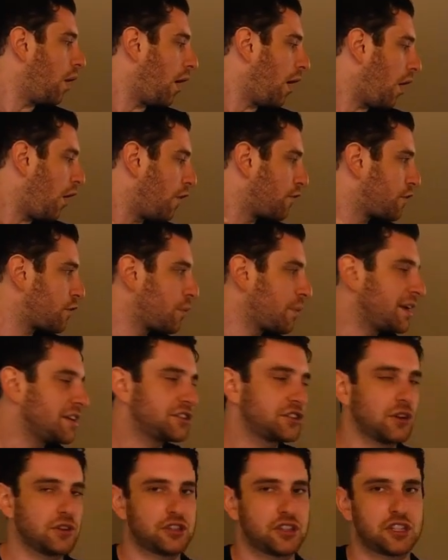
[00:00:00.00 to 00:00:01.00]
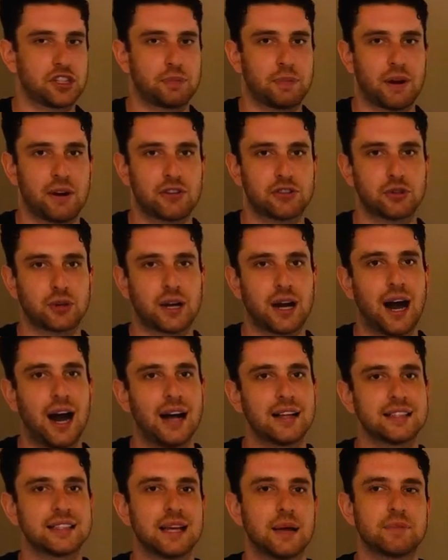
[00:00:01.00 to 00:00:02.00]
Over-researching spiritual
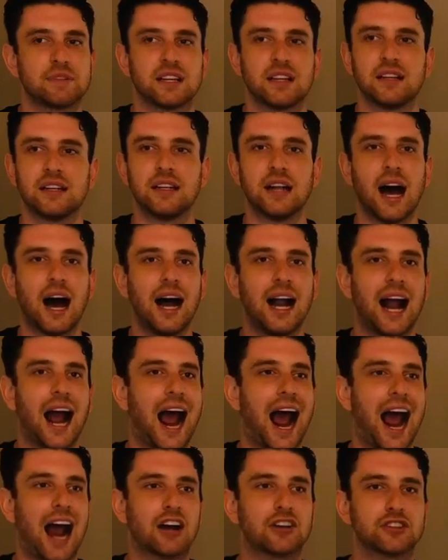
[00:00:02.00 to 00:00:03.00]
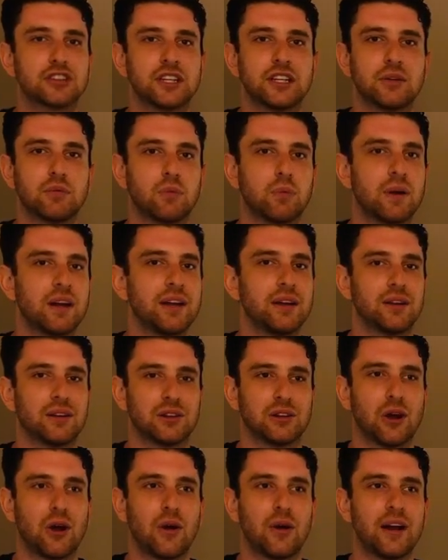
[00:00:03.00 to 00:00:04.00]
concepts, not actually
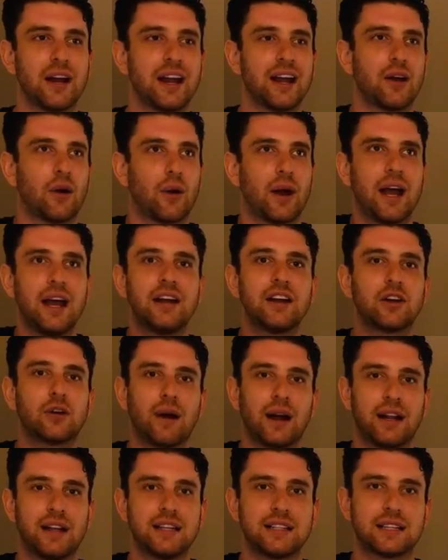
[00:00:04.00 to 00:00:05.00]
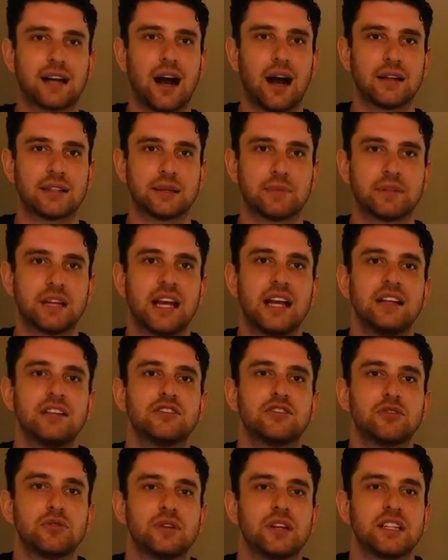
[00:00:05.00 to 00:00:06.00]
learning or integrating these concepts
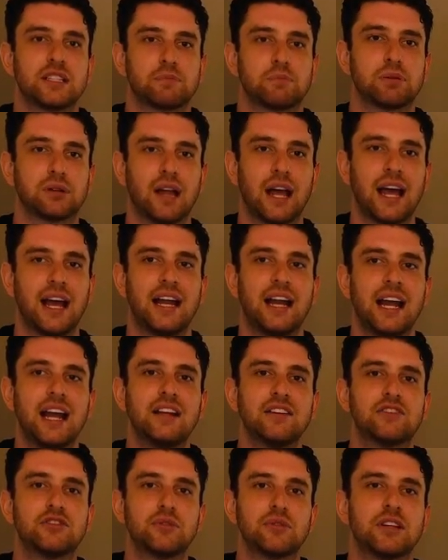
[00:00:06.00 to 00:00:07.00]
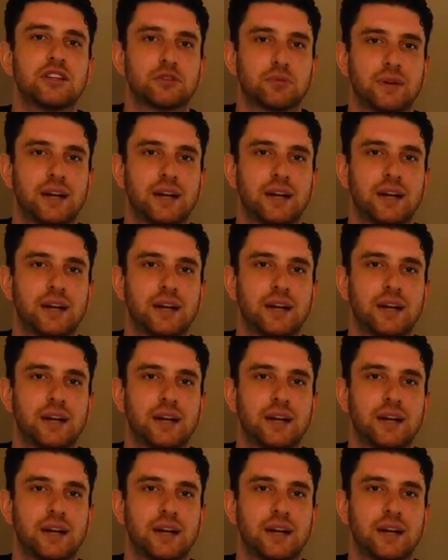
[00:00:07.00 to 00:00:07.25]
into this plane, into this